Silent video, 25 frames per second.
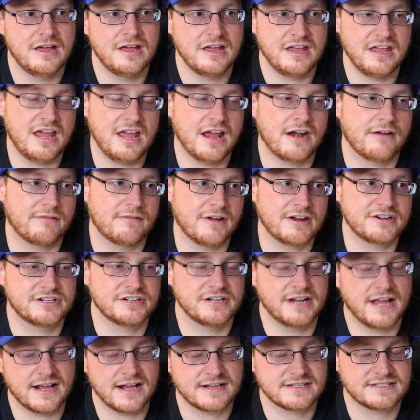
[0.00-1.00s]
he had a
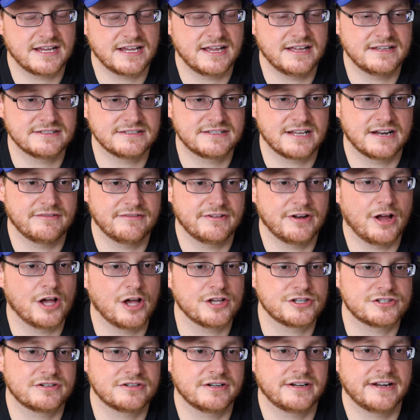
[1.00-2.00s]
Russian accent instead of an
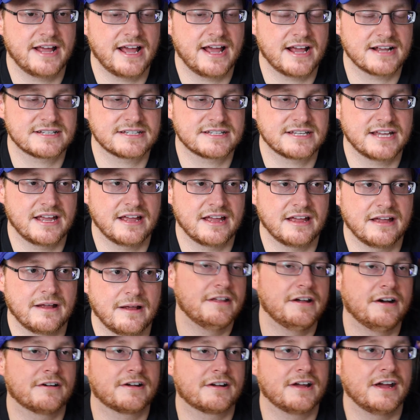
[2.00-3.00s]
Austrian accent.
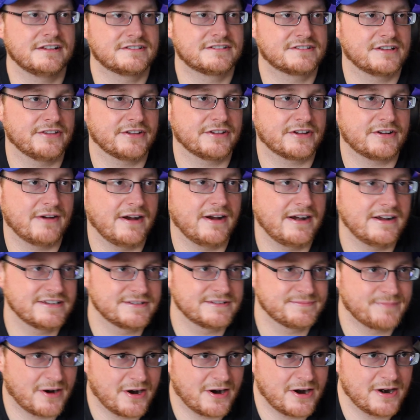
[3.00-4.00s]
Okay, so the
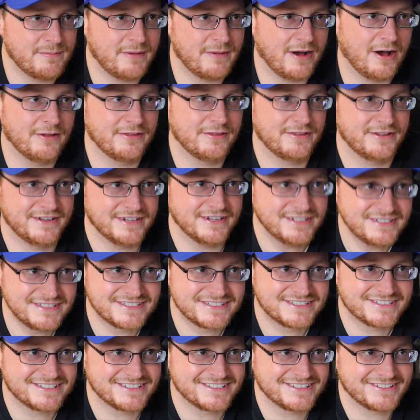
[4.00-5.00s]
greatest part about
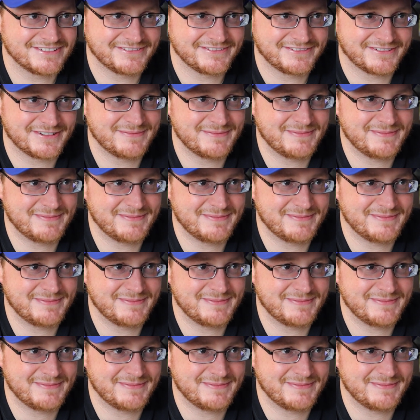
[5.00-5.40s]
this, for